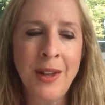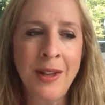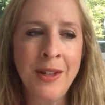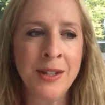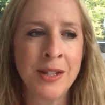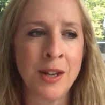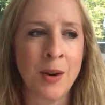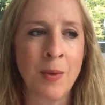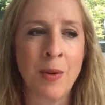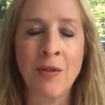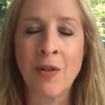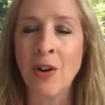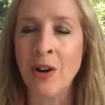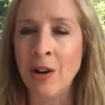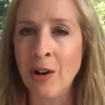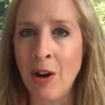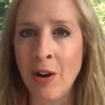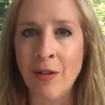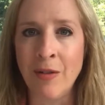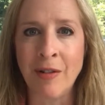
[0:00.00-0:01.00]
So I've got a
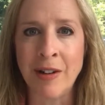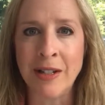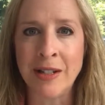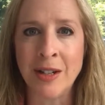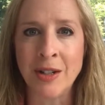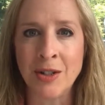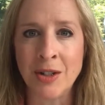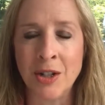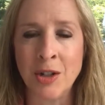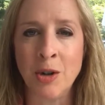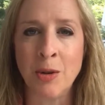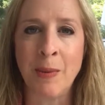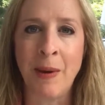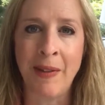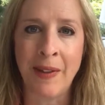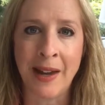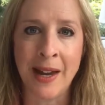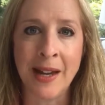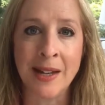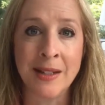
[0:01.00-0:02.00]
lot of research to do about
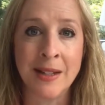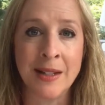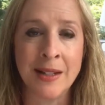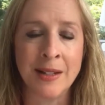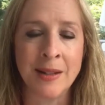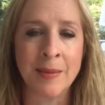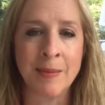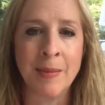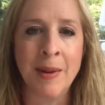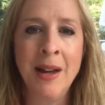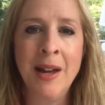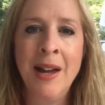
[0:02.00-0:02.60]
the care system.